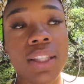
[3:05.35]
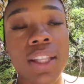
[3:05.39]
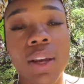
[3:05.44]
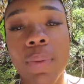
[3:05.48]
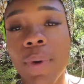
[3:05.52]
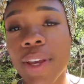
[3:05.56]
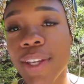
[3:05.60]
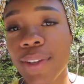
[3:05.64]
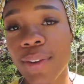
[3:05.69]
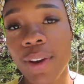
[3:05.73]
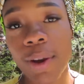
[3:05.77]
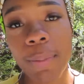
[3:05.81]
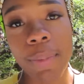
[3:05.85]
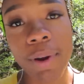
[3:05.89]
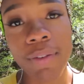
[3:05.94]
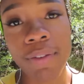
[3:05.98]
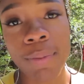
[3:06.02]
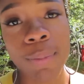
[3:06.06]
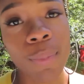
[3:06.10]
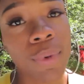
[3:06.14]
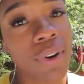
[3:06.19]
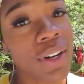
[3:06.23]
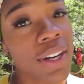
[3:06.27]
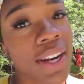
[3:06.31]
They wake you up every
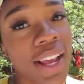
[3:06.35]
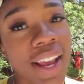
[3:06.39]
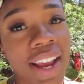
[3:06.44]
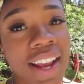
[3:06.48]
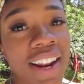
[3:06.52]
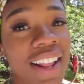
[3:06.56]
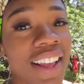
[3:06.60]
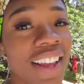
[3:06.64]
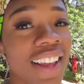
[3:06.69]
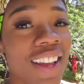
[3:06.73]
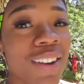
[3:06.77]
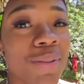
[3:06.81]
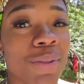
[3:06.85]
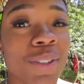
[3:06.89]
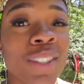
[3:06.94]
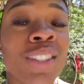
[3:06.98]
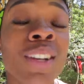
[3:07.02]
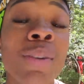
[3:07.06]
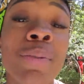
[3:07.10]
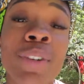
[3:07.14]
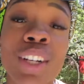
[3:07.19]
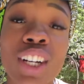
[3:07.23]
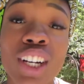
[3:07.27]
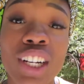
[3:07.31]
morning at 8 a.m. with
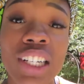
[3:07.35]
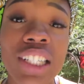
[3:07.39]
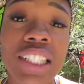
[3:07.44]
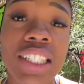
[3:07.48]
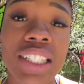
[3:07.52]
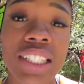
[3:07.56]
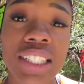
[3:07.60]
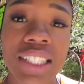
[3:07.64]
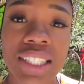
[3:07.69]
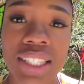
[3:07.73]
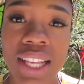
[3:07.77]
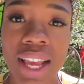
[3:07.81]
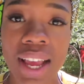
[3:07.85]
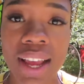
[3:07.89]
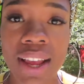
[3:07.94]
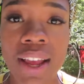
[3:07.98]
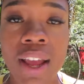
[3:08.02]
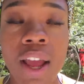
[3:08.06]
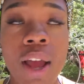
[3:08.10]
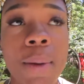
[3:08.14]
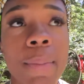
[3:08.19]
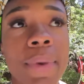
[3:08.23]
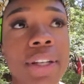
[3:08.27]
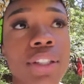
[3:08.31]
something encouraging to say.
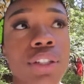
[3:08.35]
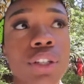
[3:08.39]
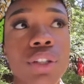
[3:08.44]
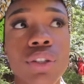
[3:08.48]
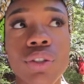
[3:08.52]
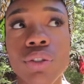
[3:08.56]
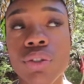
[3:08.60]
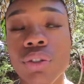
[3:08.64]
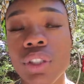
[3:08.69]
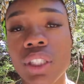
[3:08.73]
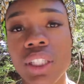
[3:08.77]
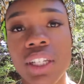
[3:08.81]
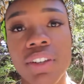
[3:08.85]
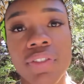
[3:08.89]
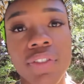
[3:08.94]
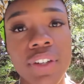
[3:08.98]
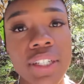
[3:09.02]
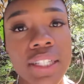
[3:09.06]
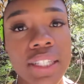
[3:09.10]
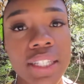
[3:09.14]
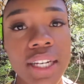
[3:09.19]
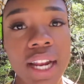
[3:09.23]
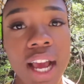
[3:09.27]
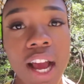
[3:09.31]
Makes a huge
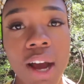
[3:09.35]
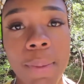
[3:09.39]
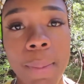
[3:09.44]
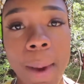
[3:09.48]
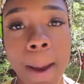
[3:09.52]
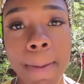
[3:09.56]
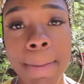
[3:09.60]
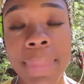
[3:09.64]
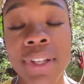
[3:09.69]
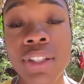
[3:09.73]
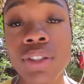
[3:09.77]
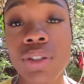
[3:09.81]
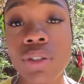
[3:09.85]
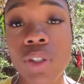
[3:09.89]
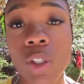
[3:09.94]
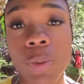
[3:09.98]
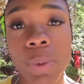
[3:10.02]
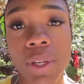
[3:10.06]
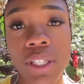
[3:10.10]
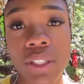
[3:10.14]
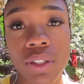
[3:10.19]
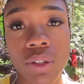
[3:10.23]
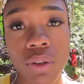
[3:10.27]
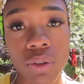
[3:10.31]
difference in how my mental
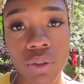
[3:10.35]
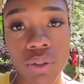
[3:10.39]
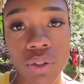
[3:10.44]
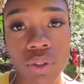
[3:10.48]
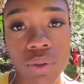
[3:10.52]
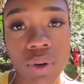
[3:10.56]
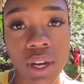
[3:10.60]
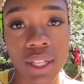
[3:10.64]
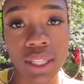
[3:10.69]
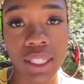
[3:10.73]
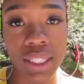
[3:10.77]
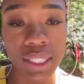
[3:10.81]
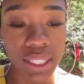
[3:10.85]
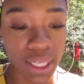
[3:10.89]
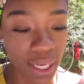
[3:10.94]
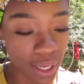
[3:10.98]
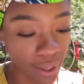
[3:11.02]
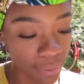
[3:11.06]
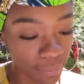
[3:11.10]
space goes throughout the day.